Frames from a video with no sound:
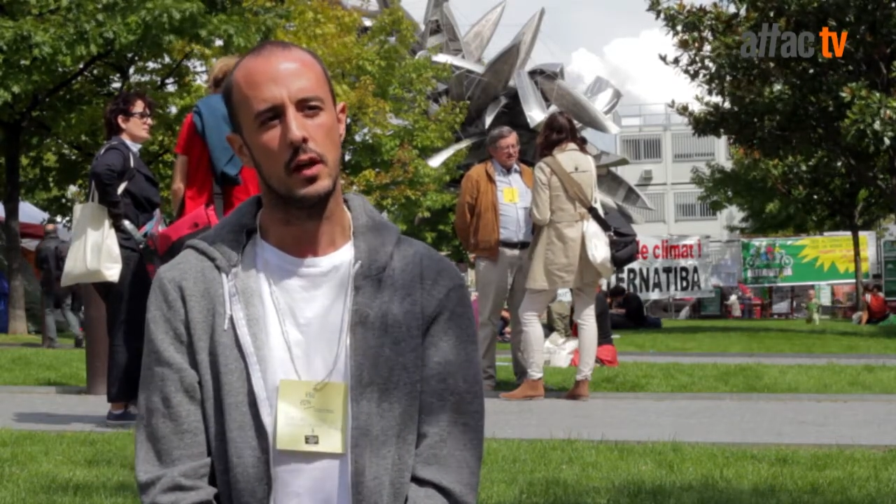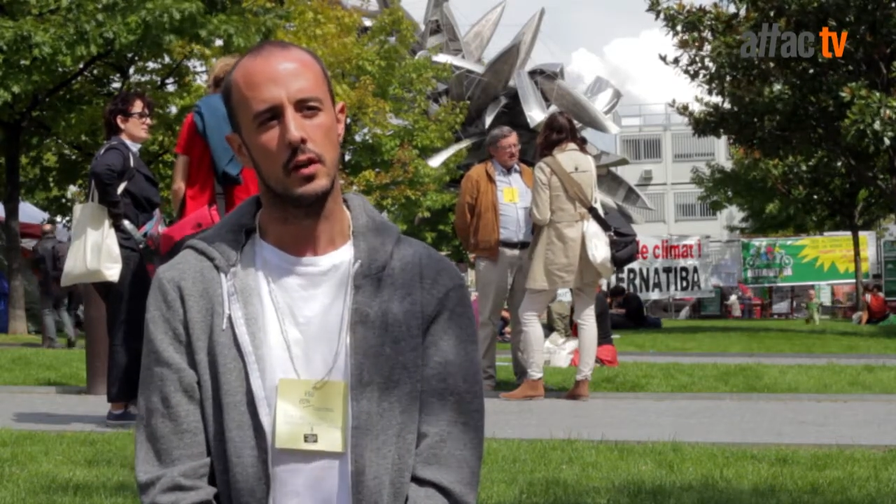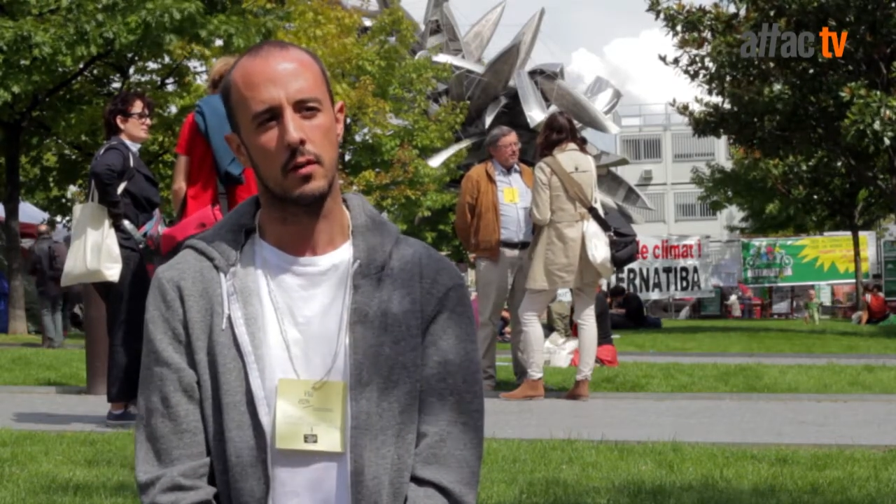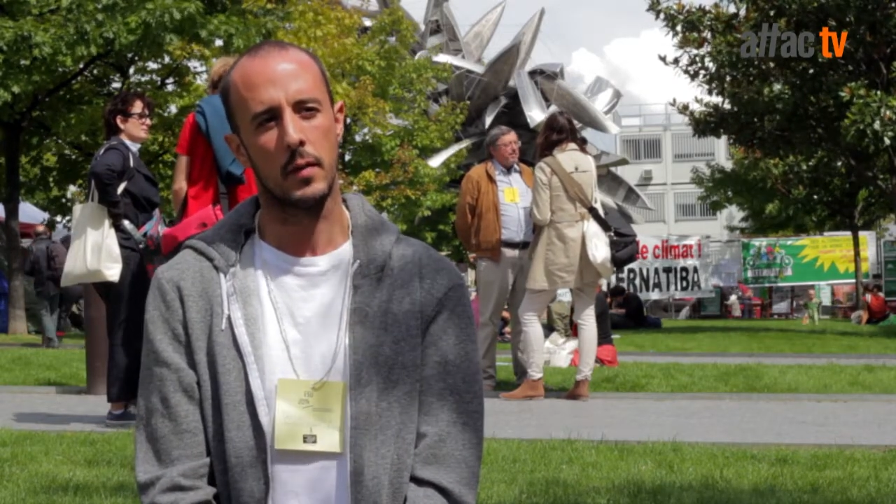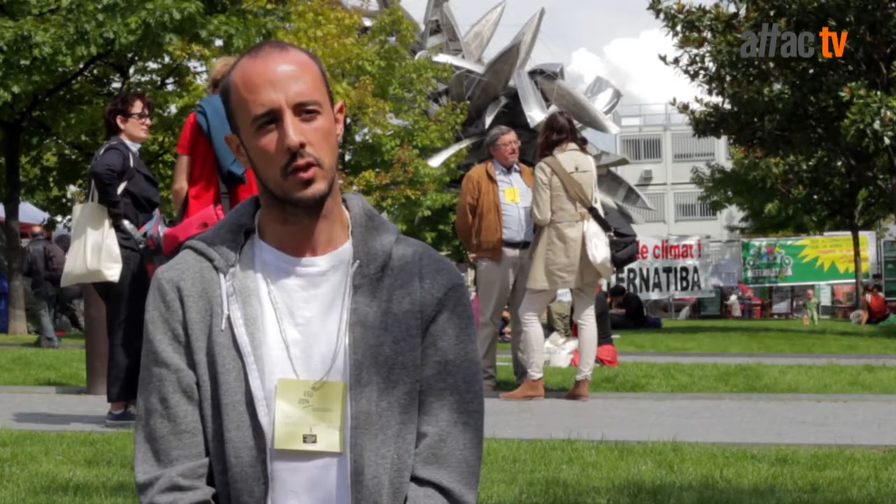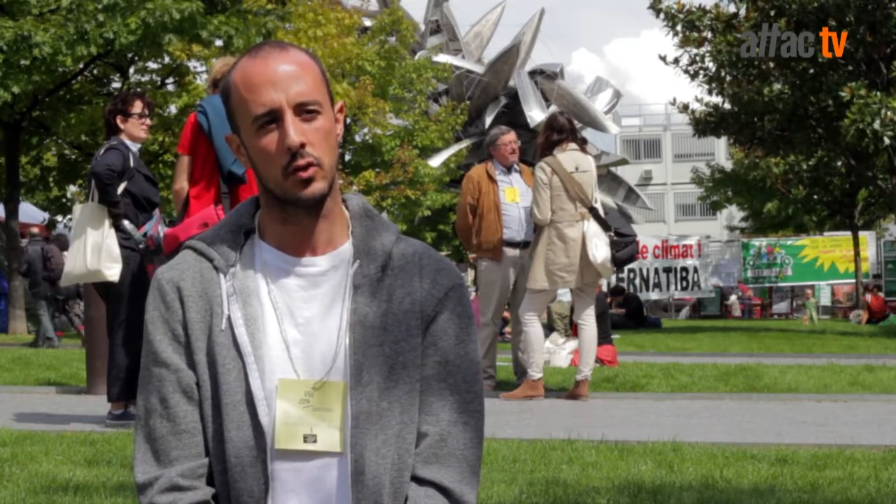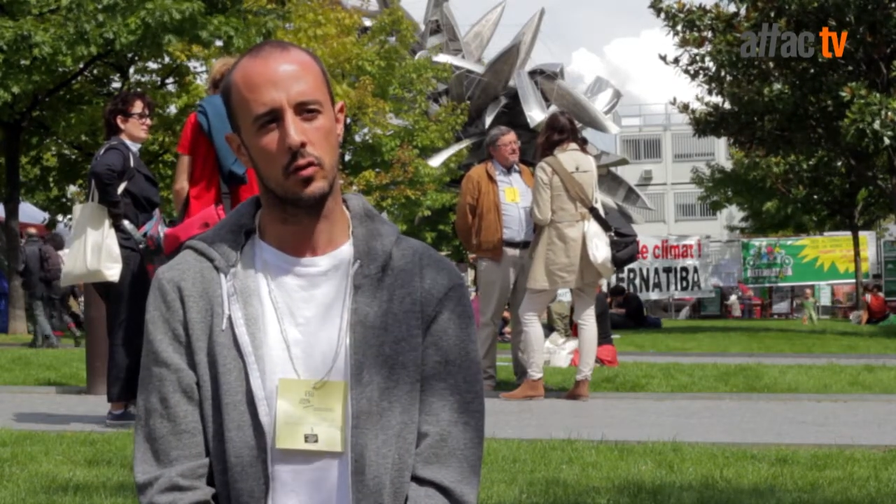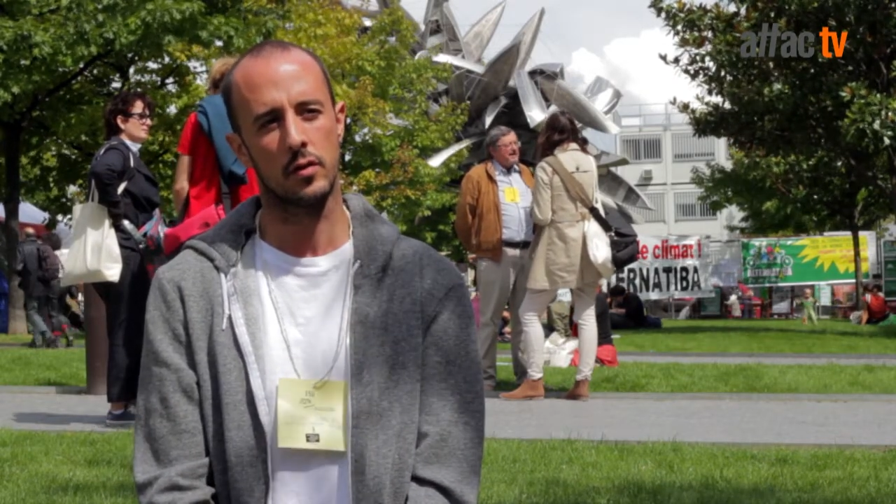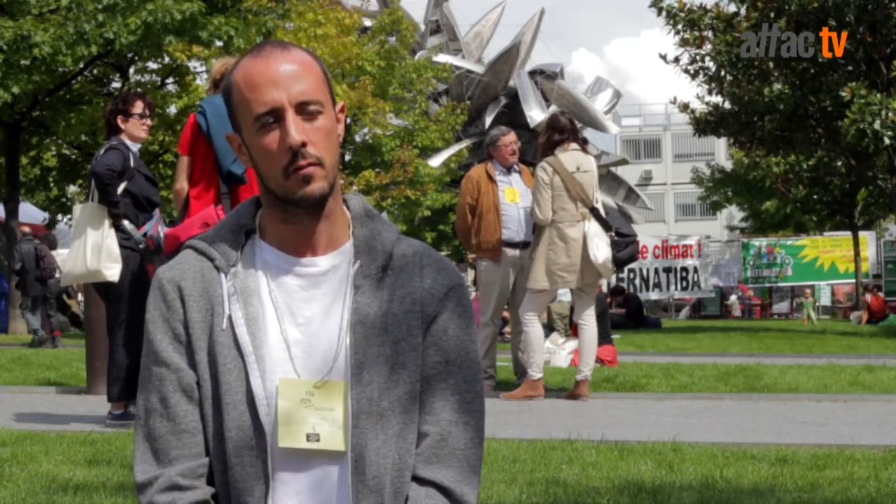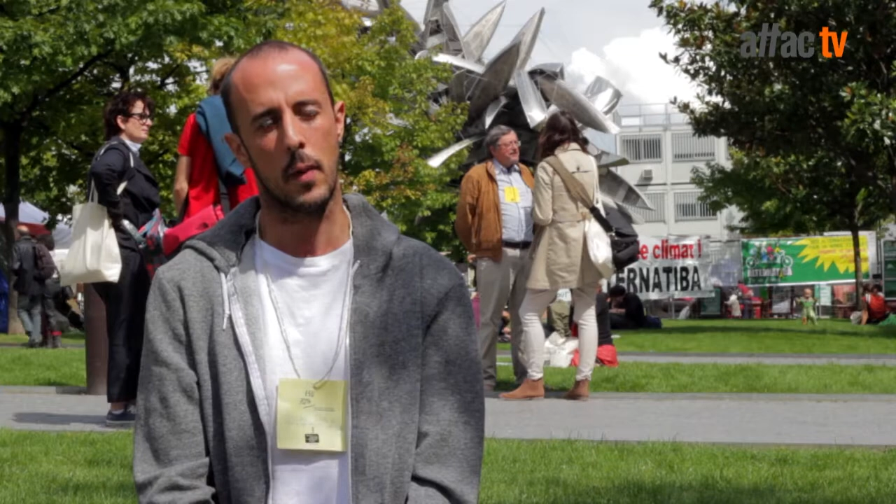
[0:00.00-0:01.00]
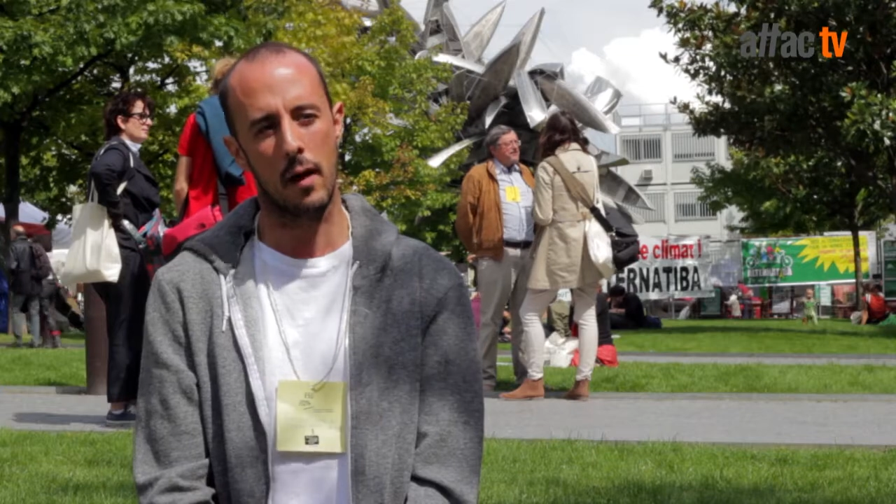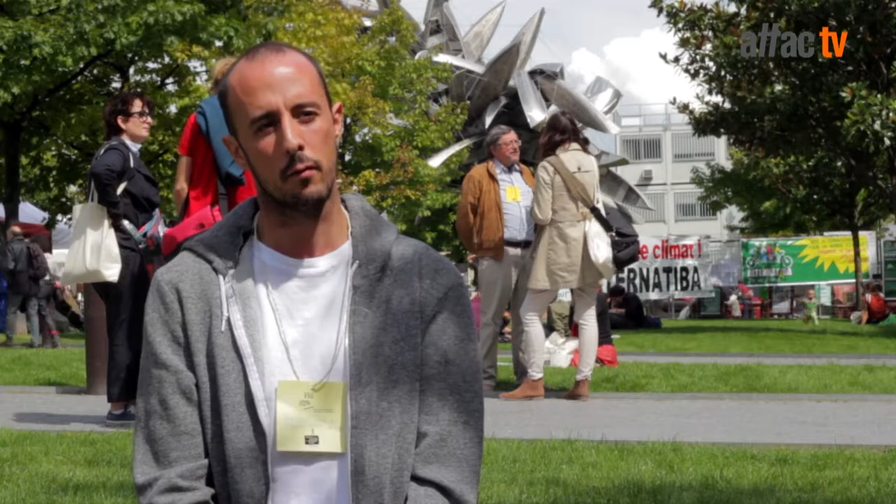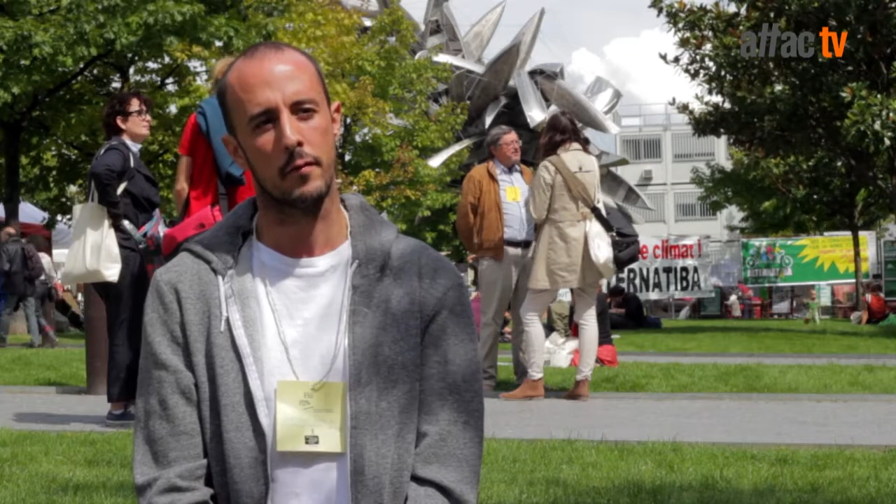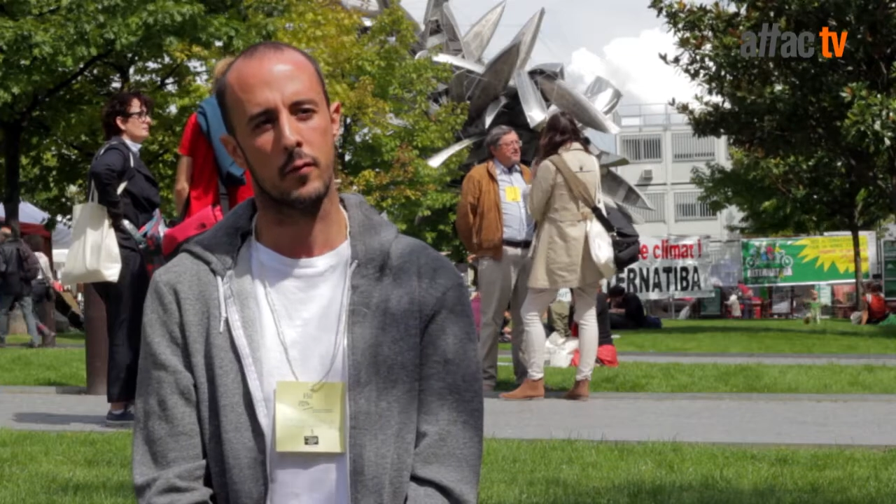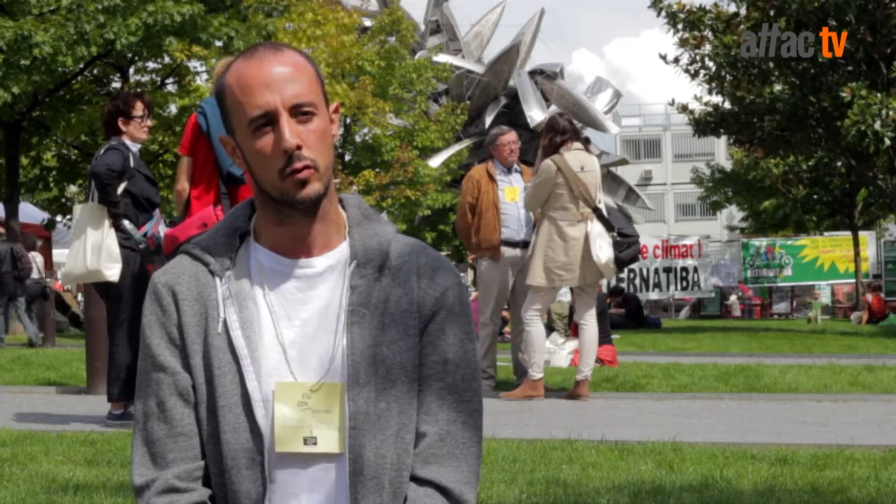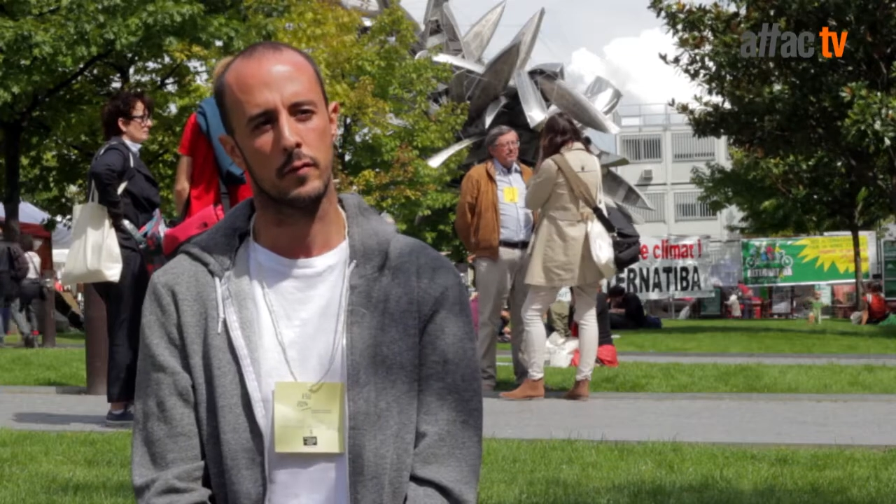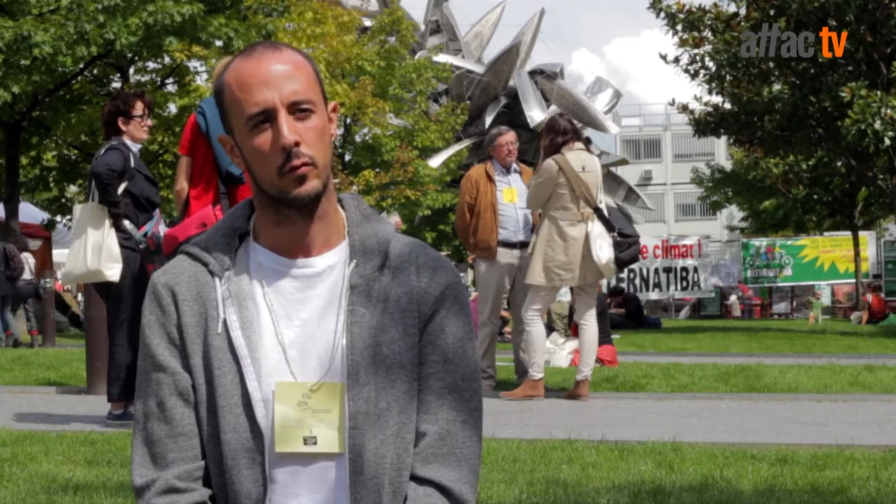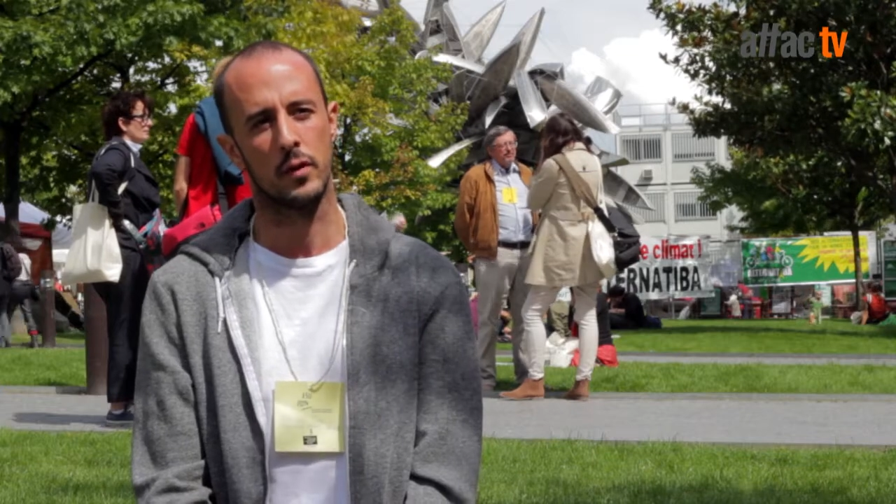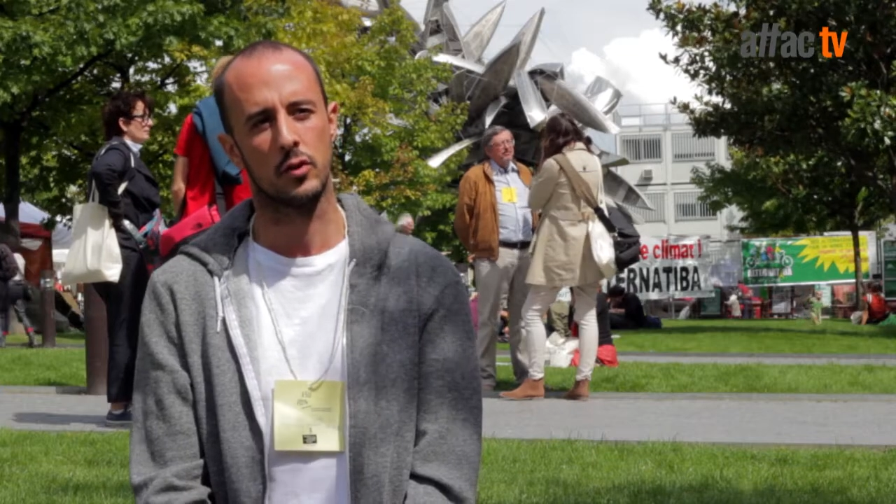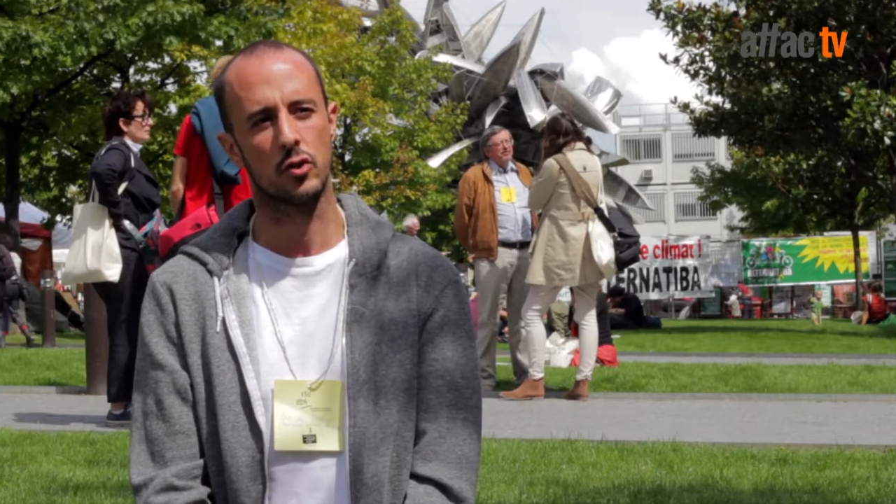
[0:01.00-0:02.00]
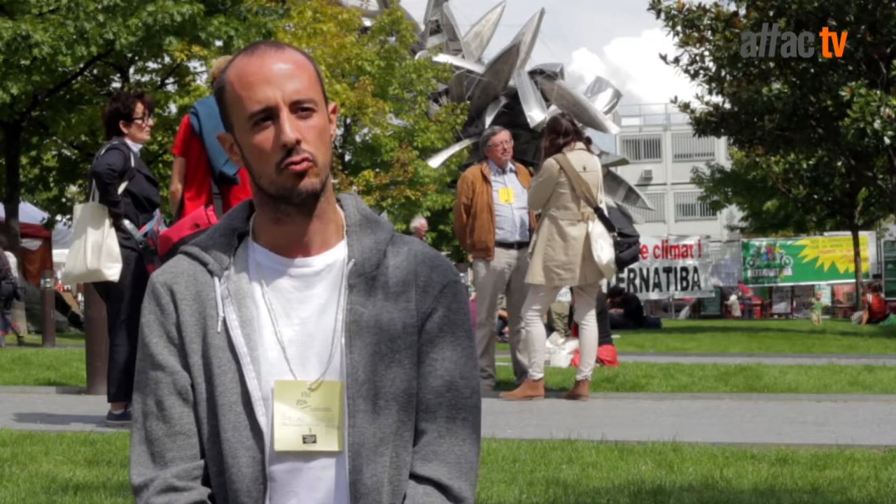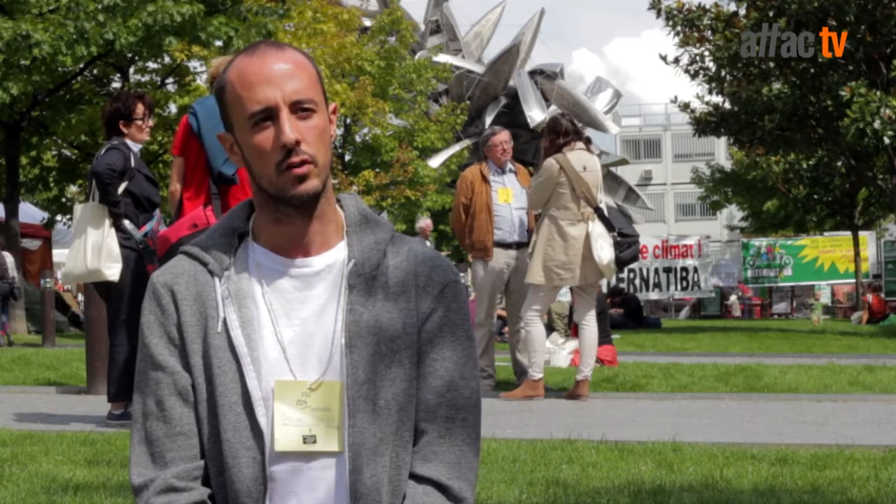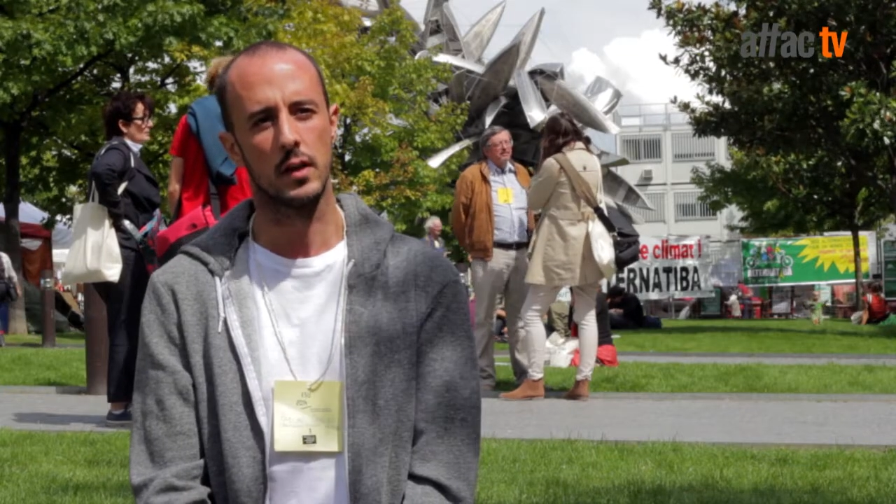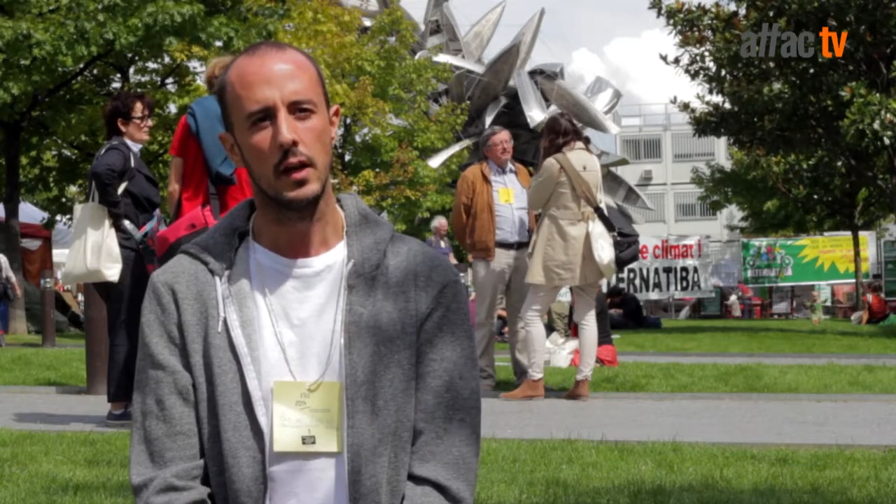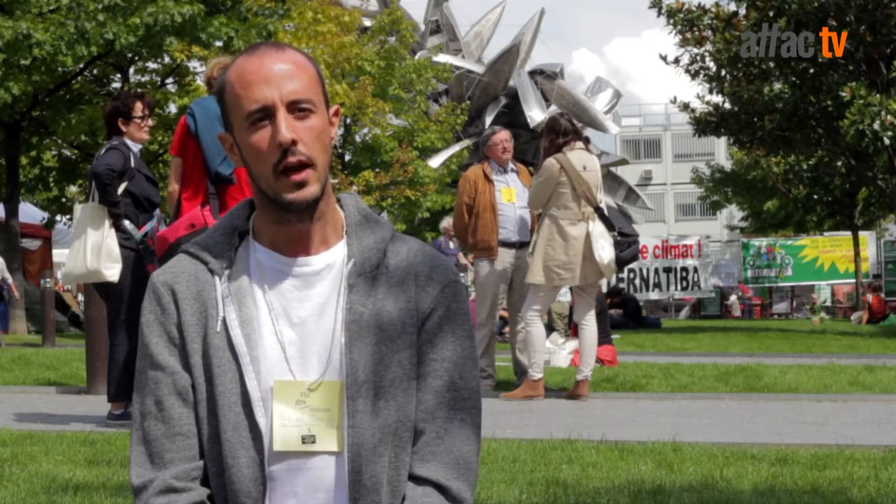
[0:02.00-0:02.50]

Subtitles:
to make sure that the power of the fossil fuel industry